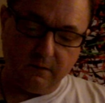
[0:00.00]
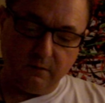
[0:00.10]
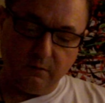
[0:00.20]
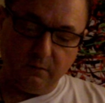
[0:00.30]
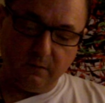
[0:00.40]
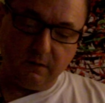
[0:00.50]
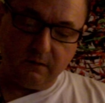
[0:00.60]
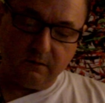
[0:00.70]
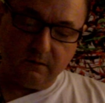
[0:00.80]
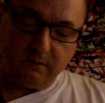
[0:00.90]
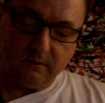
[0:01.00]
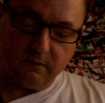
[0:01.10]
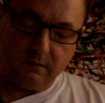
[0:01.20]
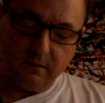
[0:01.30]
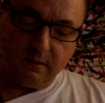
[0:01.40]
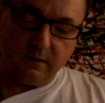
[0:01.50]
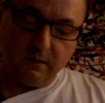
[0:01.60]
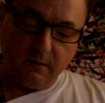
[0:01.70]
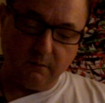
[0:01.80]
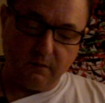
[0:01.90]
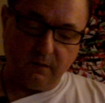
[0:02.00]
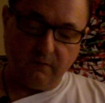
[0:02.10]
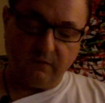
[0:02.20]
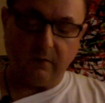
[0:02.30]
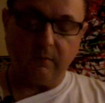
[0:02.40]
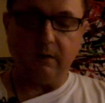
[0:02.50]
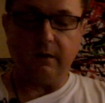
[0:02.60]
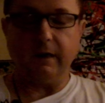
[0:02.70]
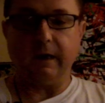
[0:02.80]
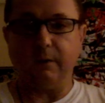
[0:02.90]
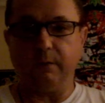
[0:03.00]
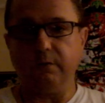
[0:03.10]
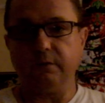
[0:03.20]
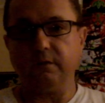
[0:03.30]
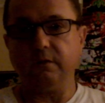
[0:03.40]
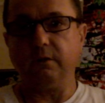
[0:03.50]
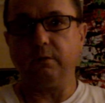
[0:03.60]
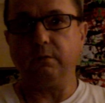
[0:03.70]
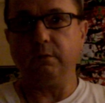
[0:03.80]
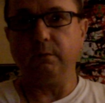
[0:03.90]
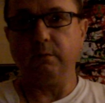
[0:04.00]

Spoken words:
2 minutes, but it felt like hours to the crew.